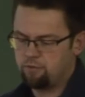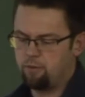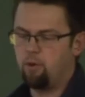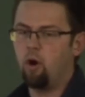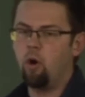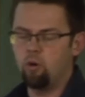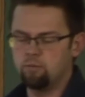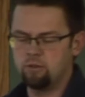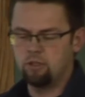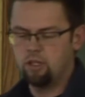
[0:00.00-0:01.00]
from
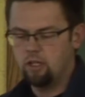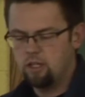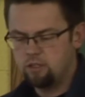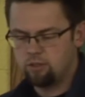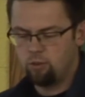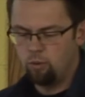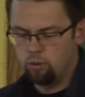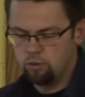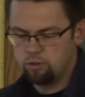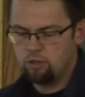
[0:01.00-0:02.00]
homes,
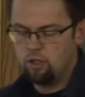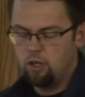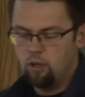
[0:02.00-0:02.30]
schools,